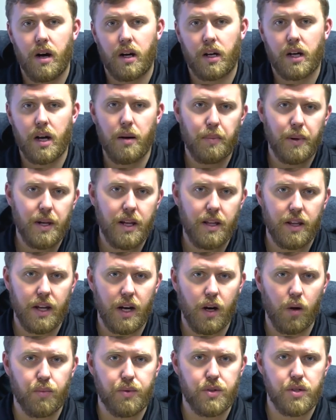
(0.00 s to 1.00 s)
company that
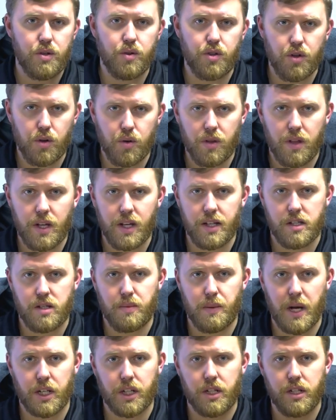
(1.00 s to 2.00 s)
helps you do the
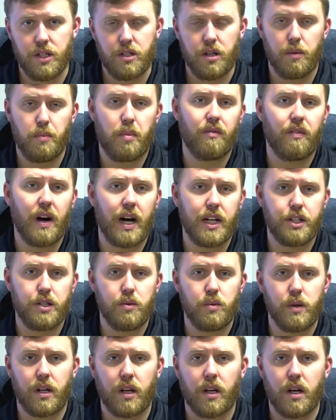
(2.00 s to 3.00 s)
inspection should provide you
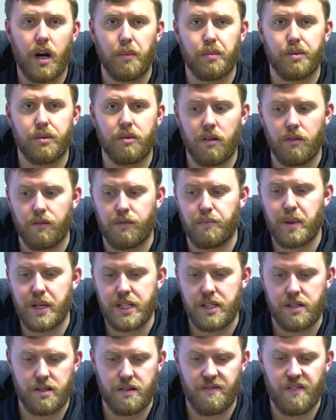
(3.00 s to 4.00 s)
with a couple of
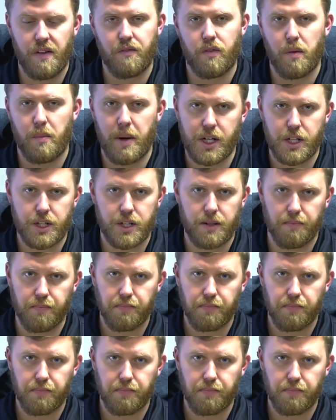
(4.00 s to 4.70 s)
pieces of information.